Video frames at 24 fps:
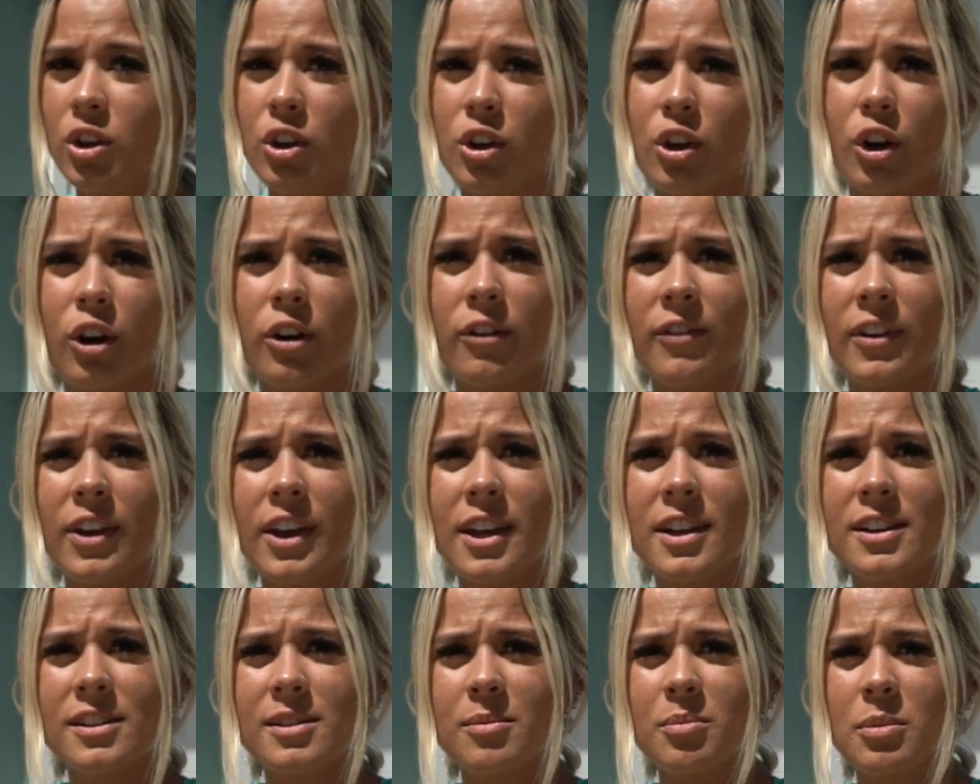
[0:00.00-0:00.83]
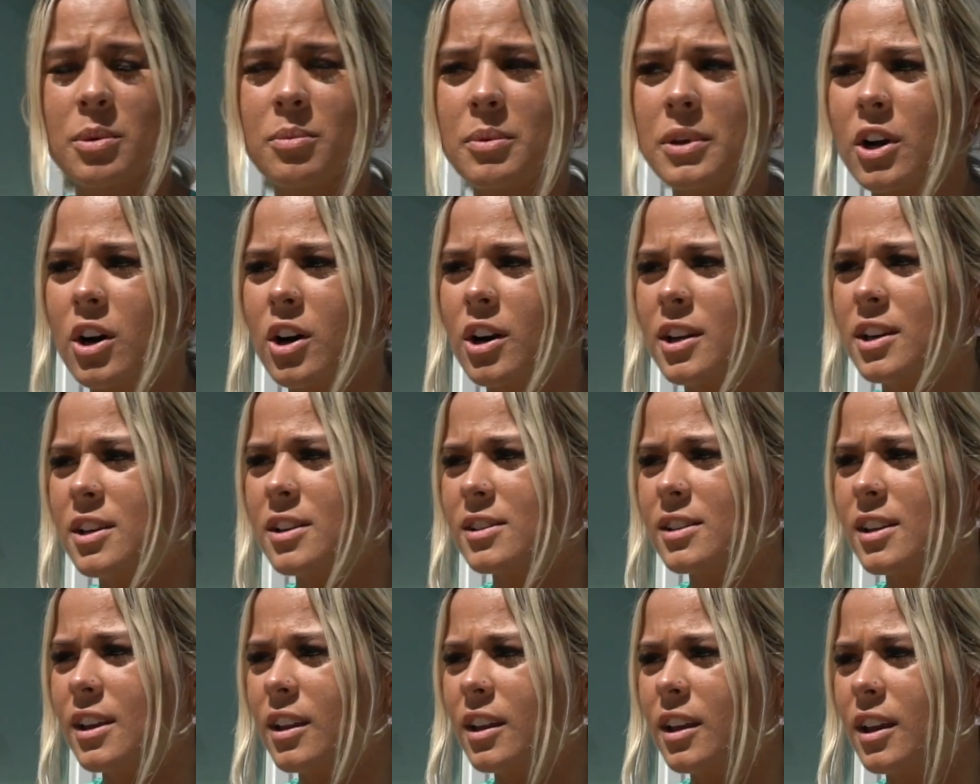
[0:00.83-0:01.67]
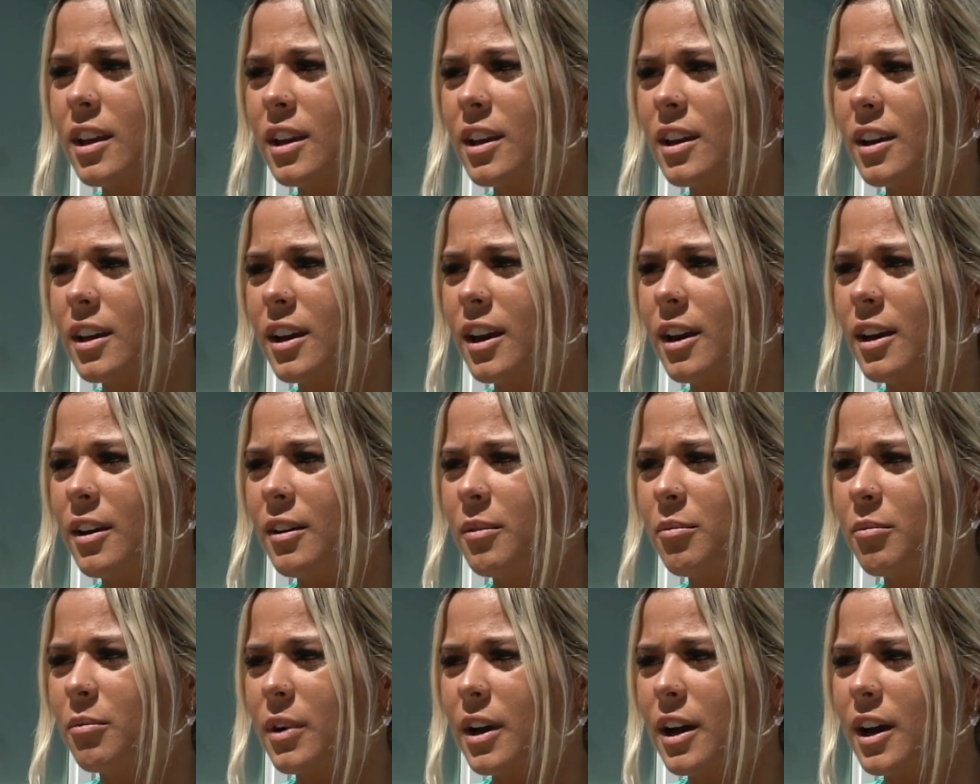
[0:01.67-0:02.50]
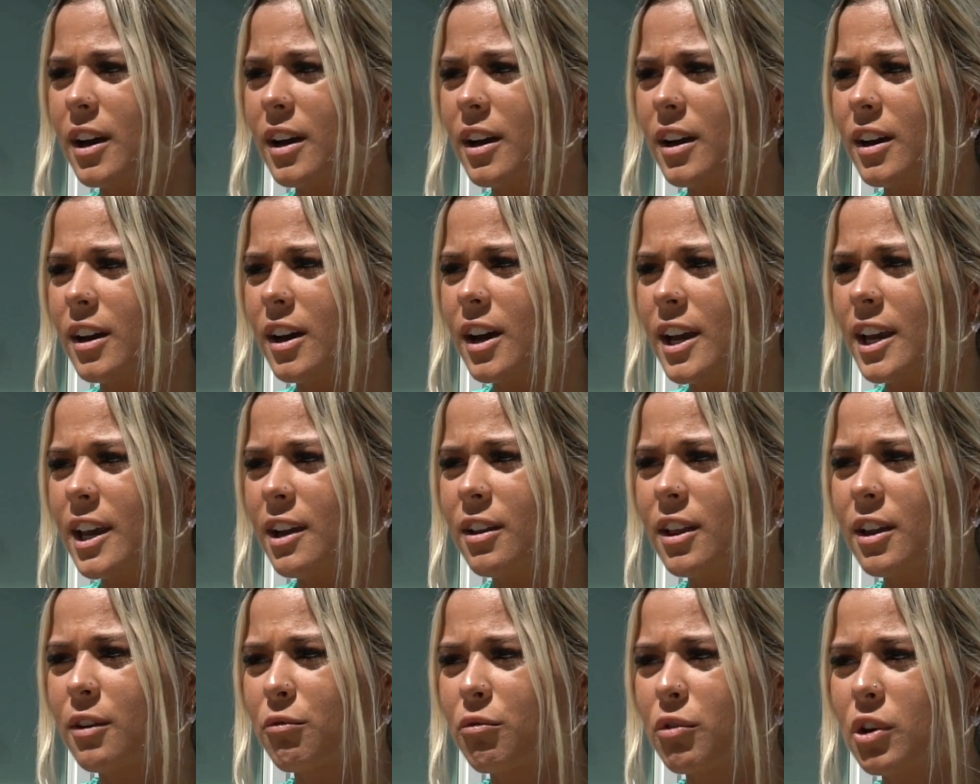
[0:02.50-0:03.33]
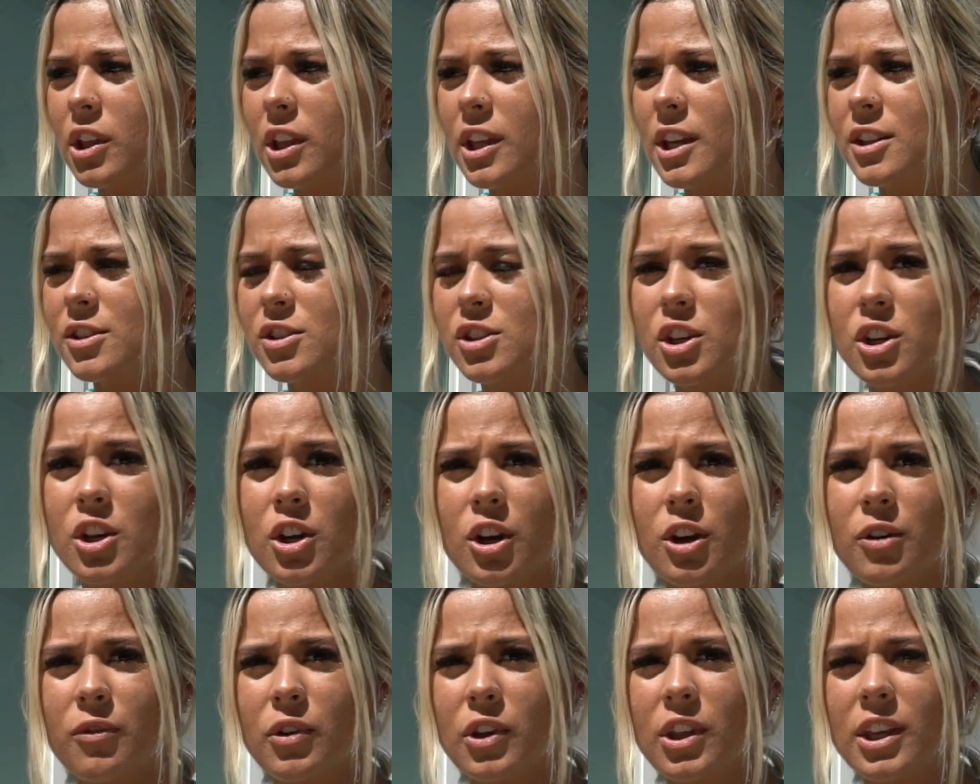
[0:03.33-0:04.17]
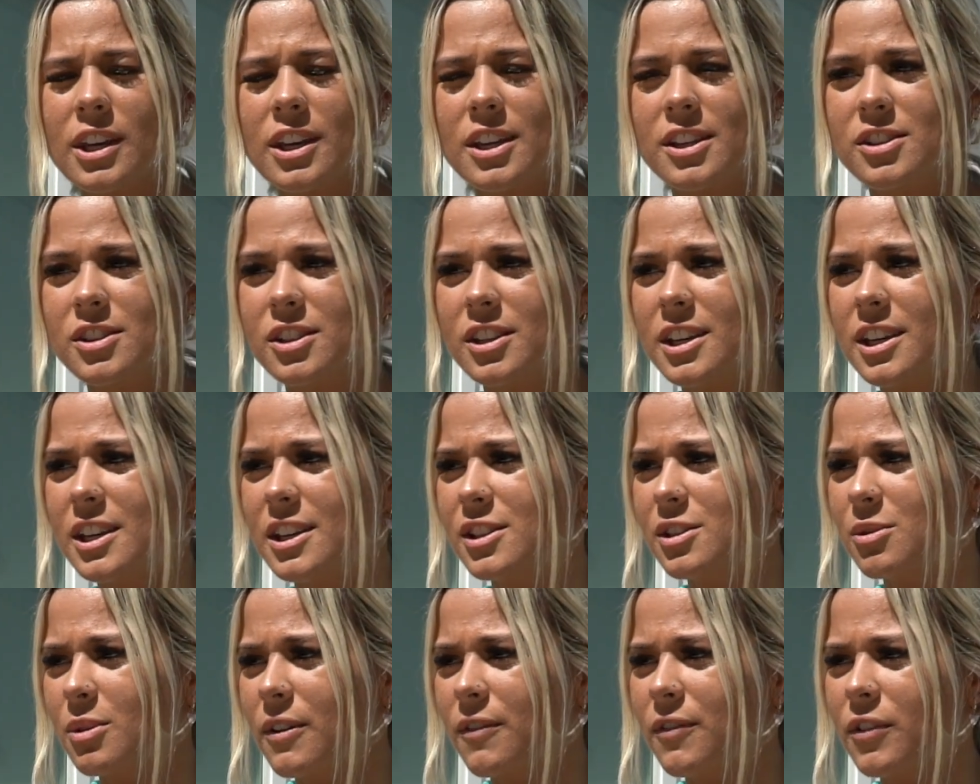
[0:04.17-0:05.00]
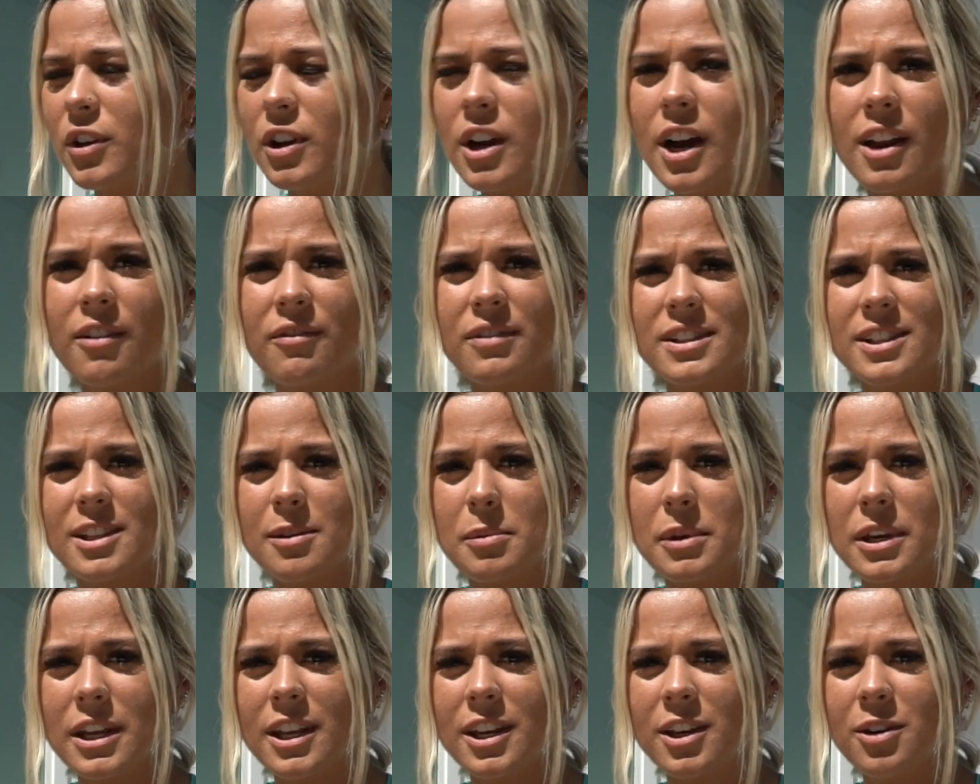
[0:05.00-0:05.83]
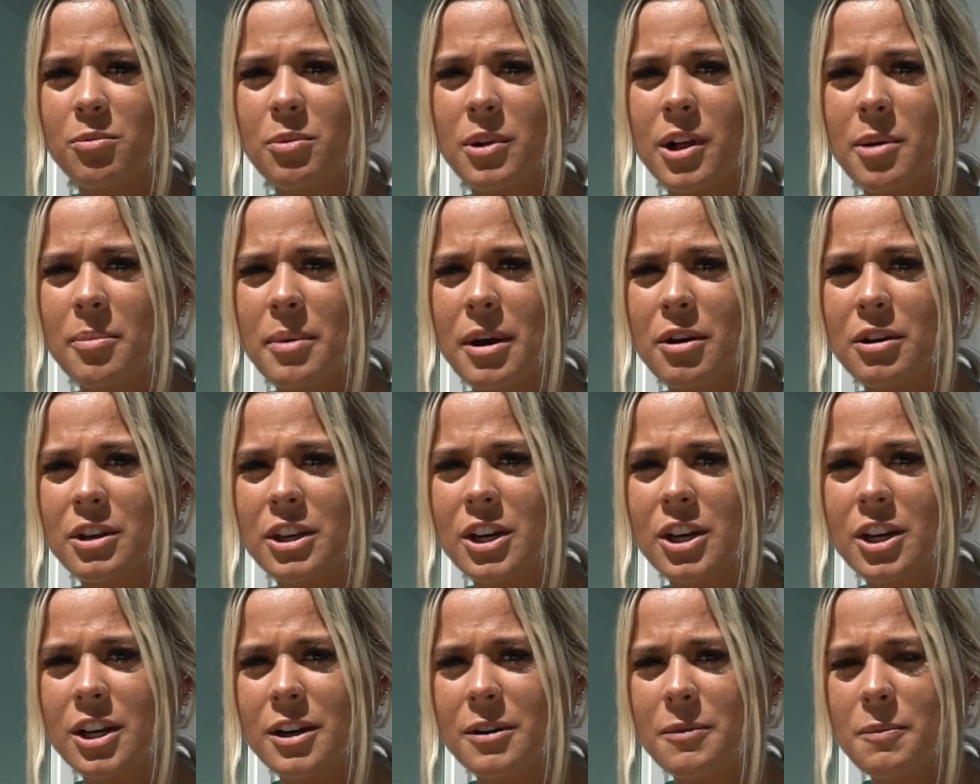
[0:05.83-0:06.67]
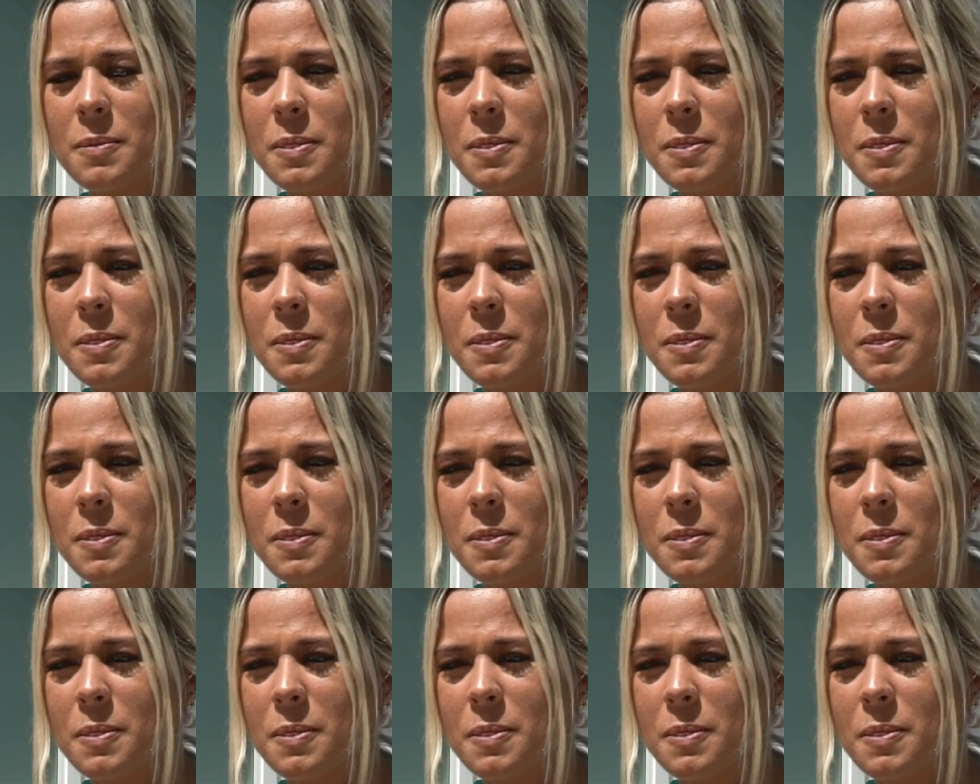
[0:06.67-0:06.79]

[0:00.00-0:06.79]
Nervous? I'm gonna be honest. I get like really insecure really easily, so I feel kind of intimidated while I'm out here.